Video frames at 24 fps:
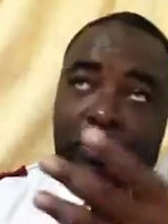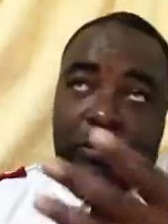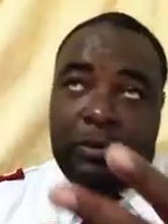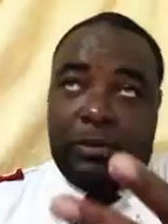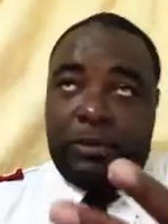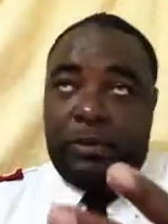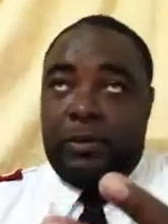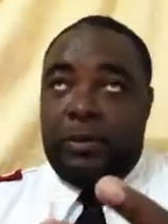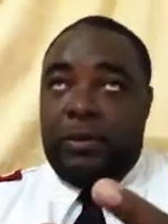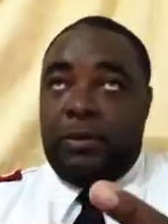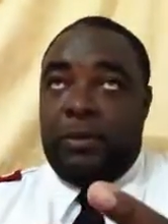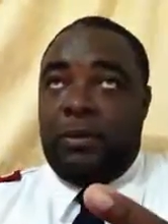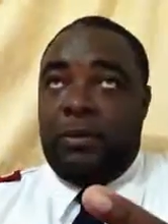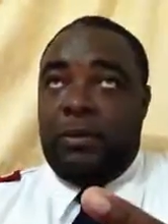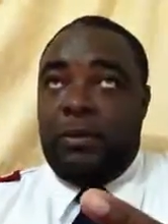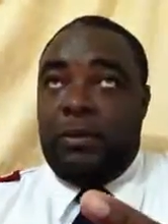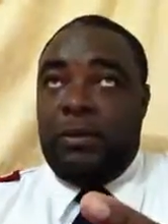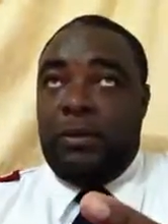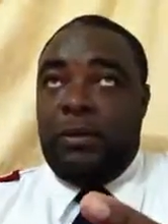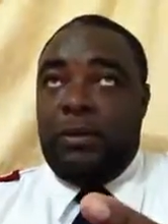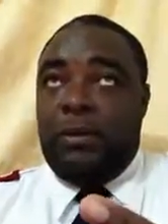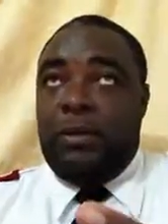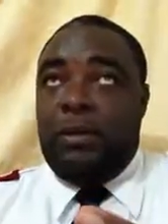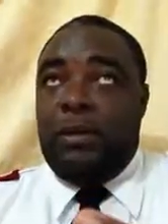
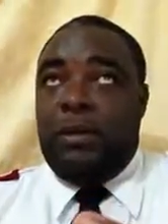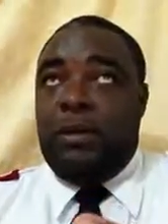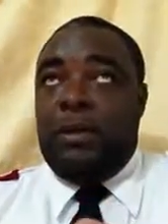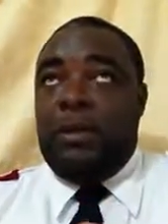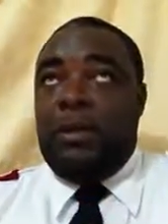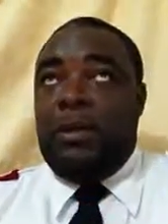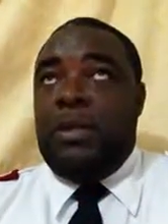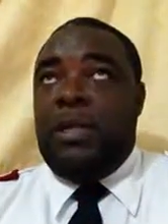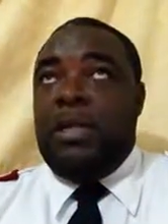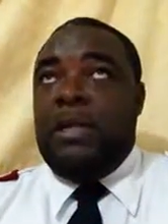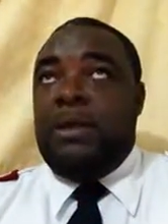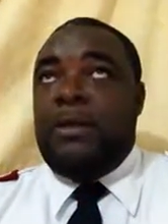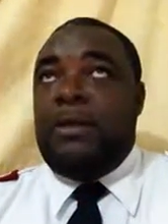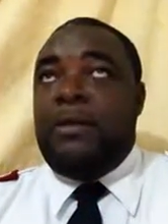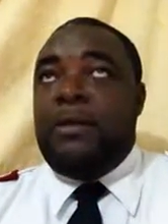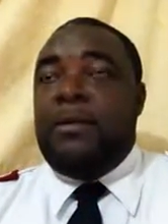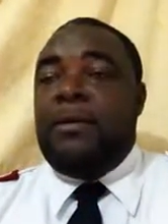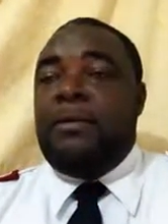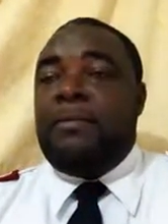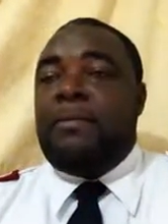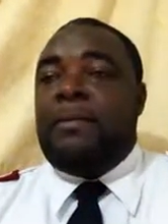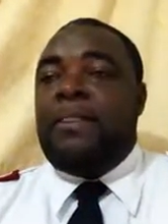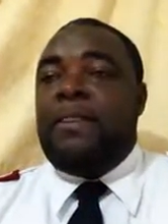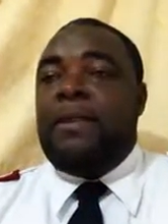complex
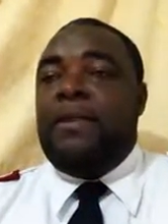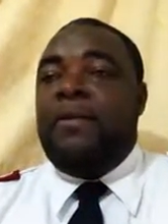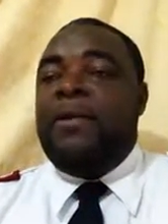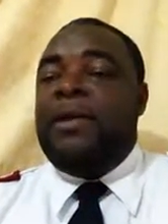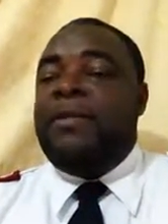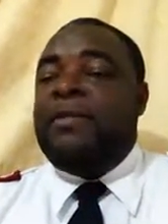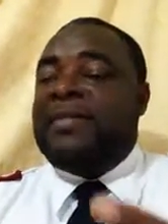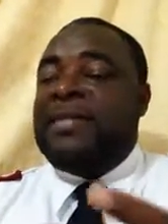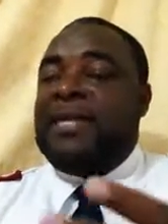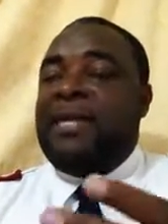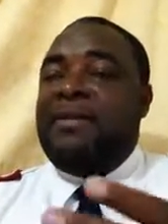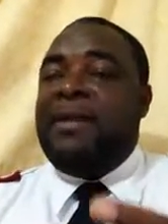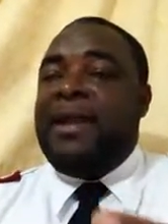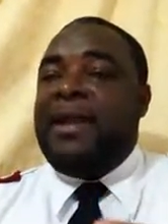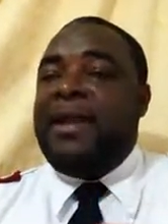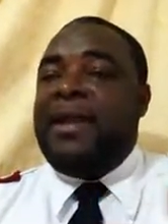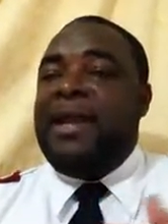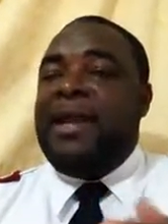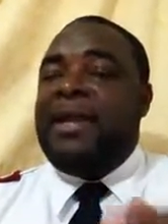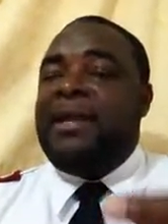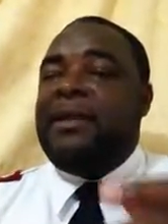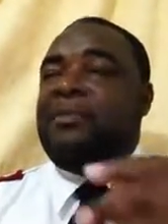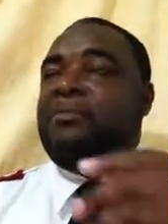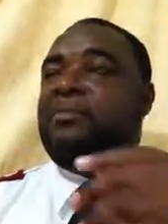
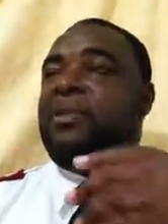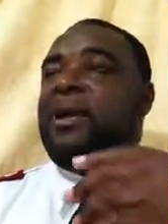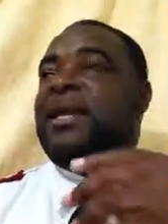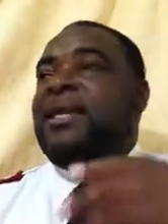organism.